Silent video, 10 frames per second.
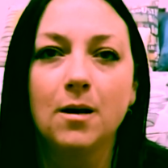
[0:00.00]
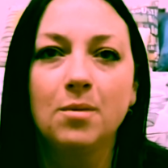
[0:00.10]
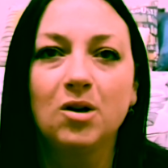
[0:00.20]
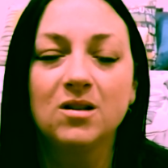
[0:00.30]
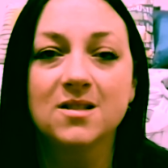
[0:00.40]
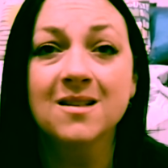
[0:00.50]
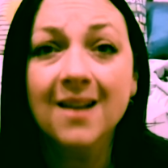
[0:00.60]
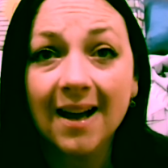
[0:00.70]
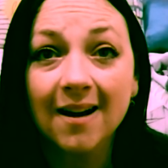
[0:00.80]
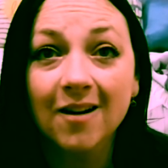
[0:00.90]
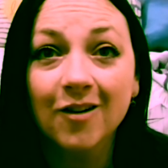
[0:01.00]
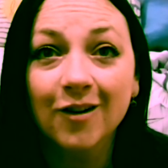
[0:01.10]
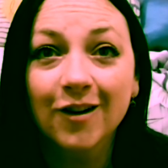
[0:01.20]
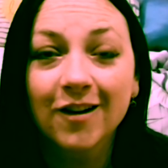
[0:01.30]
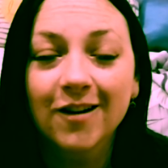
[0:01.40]
Because now,
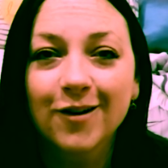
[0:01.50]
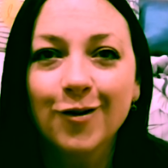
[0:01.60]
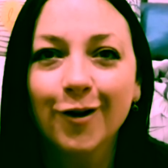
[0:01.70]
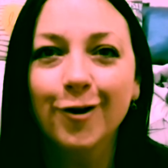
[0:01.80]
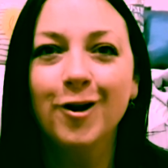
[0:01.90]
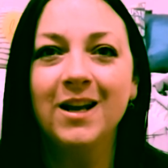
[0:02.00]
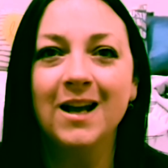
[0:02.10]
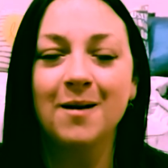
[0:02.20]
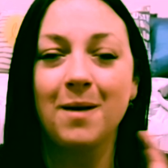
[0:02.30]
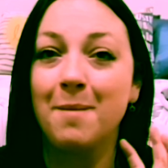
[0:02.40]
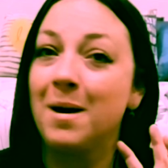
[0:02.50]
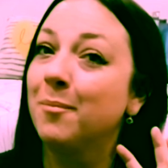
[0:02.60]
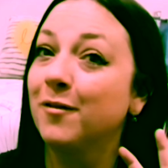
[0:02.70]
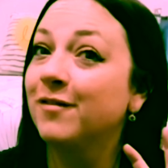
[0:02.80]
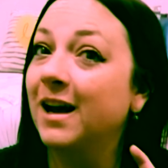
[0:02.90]
not only am I
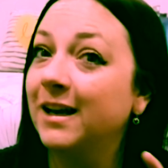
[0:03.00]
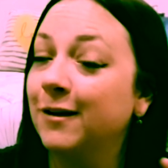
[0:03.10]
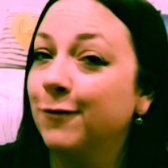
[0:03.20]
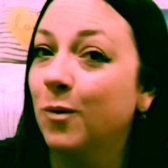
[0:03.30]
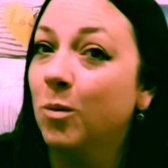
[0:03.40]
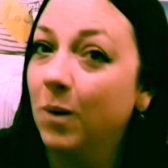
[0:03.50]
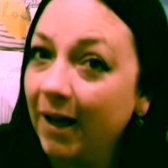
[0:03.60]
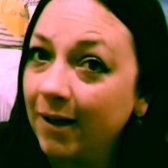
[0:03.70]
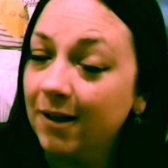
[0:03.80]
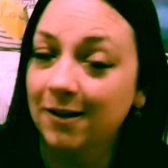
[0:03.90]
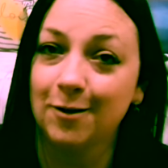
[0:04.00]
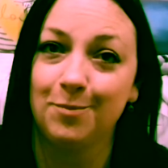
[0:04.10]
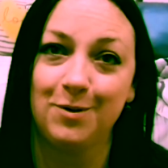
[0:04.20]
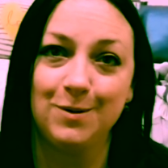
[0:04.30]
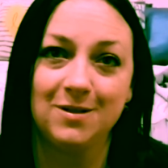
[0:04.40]
providing for one little
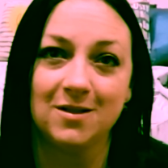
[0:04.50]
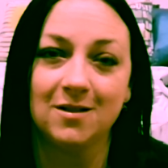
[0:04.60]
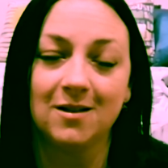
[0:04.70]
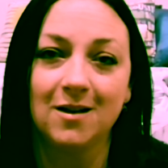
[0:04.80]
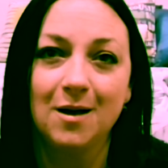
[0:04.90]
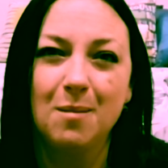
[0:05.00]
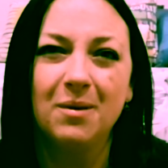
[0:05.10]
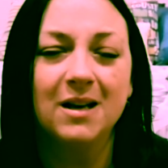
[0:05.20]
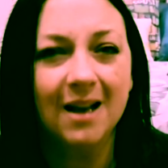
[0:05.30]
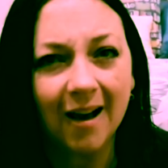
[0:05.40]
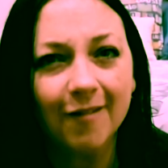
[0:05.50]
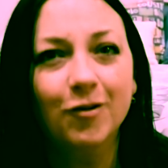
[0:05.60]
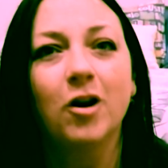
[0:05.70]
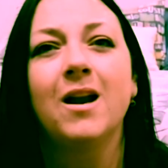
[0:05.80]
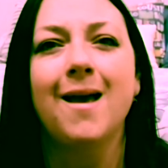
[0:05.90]
person, but now I've
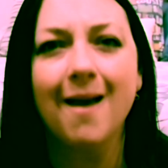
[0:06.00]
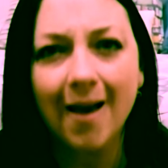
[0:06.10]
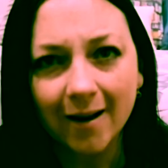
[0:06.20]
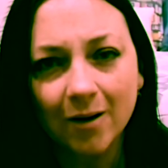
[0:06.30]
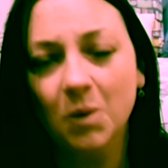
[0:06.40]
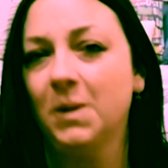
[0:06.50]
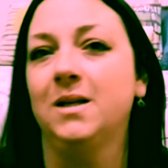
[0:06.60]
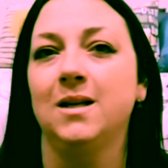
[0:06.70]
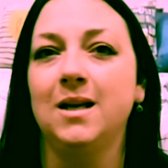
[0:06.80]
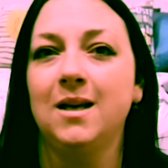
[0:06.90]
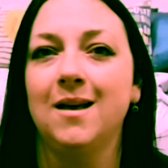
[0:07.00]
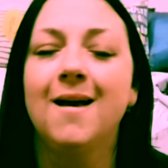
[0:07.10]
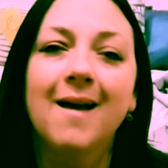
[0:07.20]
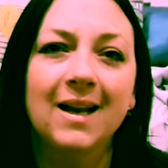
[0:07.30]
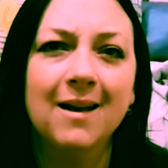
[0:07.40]
got to adequately
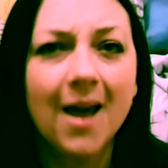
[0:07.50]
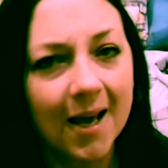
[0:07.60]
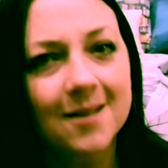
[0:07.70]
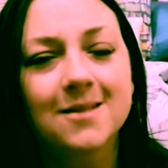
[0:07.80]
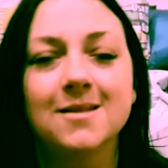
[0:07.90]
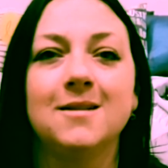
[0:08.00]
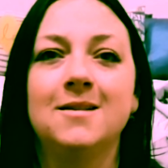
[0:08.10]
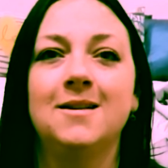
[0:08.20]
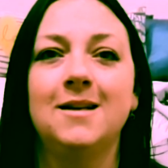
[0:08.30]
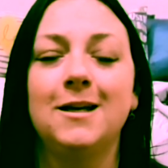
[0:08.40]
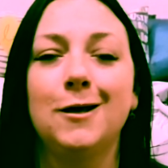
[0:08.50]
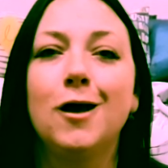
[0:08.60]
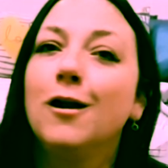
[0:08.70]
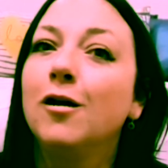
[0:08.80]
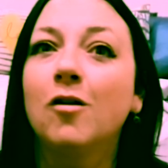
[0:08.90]
and excellently
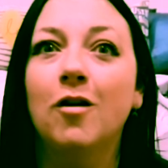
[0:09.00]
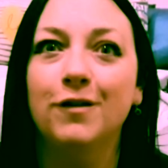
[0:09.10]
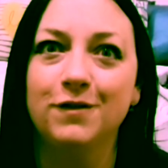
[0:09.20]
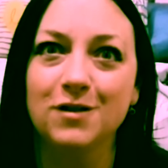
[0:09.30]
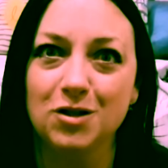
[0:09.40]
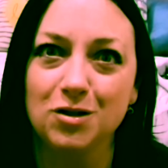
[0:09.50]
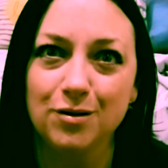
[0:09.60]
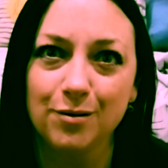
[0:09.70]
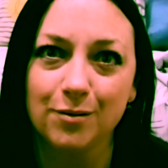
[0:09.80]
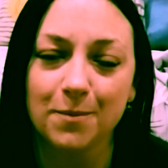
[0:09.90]
look after two.